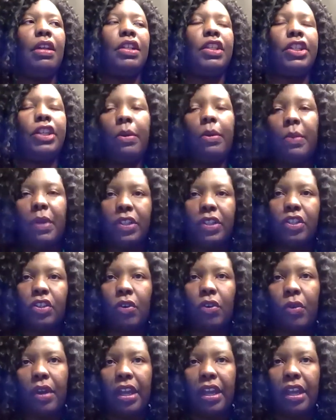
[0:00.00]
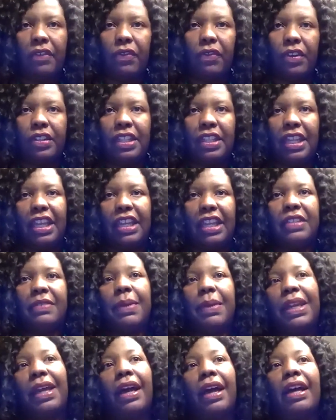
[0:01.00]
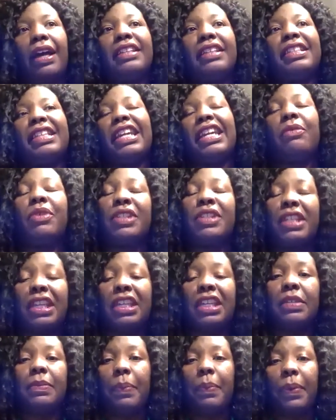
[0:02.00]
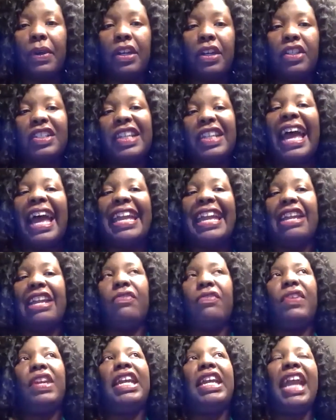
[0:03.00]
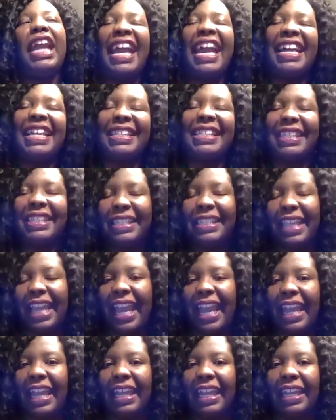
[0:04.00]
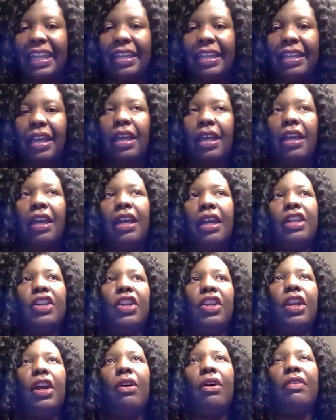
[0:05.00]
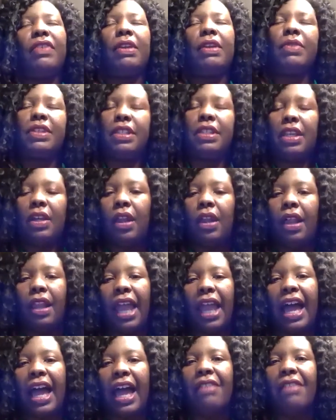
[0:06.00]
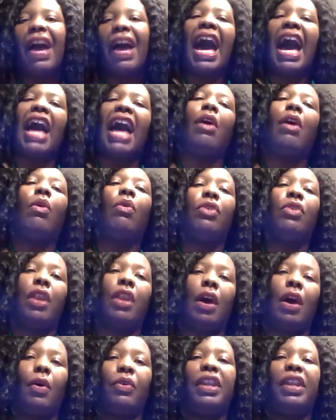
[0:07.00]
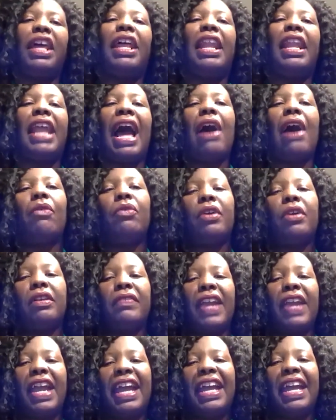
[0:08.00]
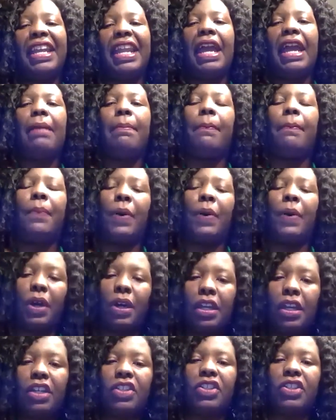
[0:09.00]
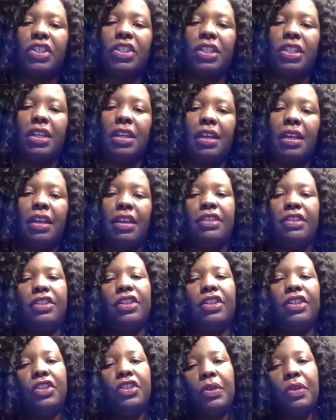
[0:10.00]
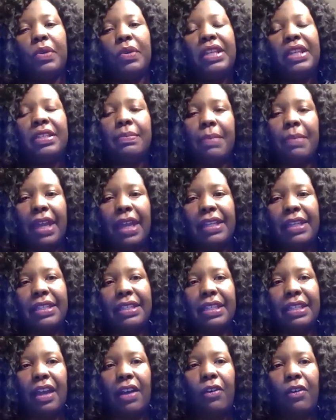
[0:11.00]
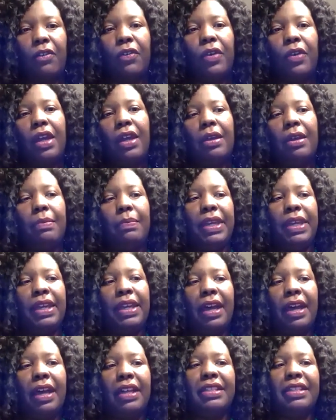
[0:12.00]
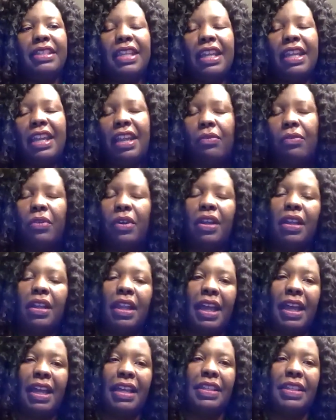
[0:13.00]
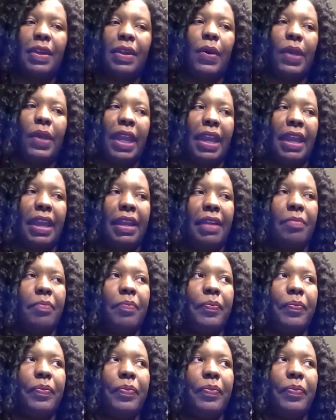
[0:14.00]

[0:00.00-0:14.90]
so much credit for things because it was his push. If he had stayed, you know, if he was still online, I don't know that I would have had that push to do this mm-hmm. myself because then I realized, okay,